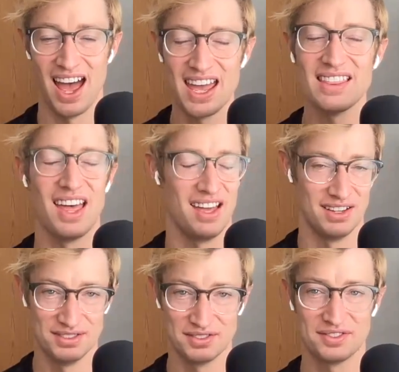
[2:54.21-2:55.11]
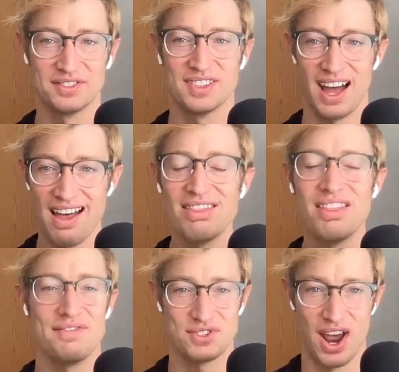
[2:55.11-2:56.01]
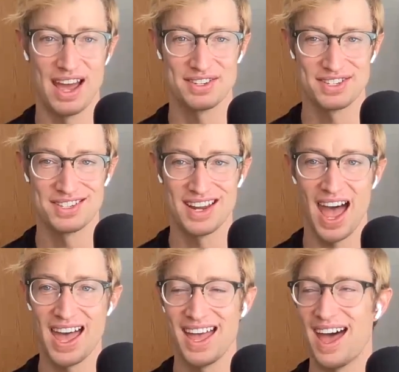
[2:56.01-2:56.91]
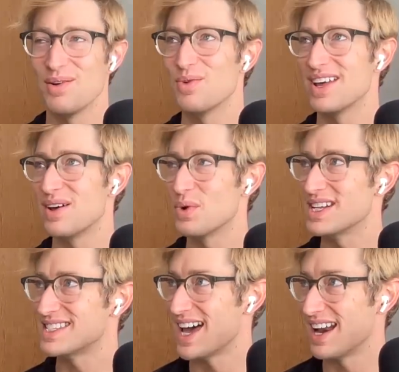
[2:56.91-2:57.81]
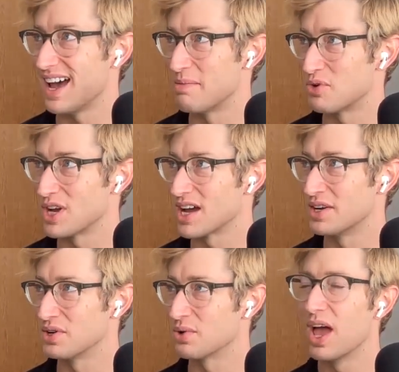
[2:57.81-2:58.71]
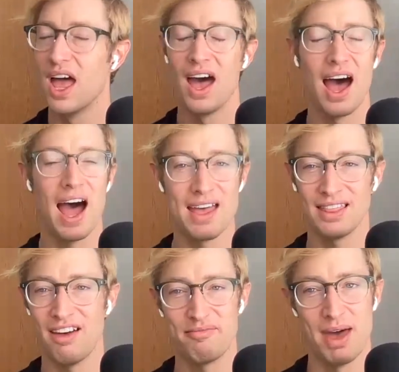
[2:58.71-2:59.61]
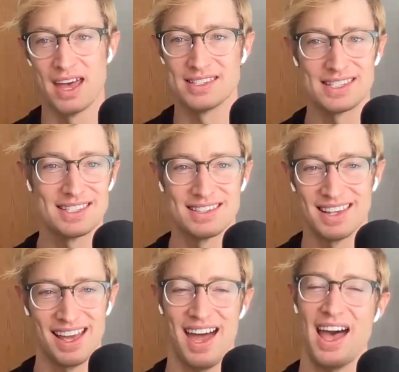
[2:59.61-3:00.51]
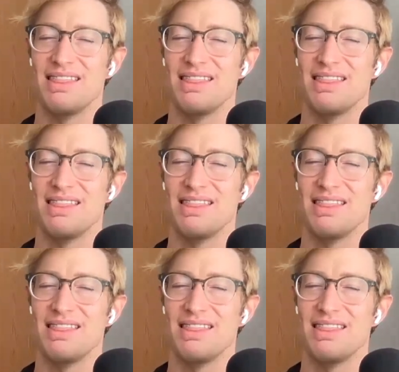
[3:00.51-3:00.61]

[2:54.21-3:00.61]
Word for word: I love. I love trash. I, I what what is that uh, Marie Kondo? Quote? I love mess. I love mess.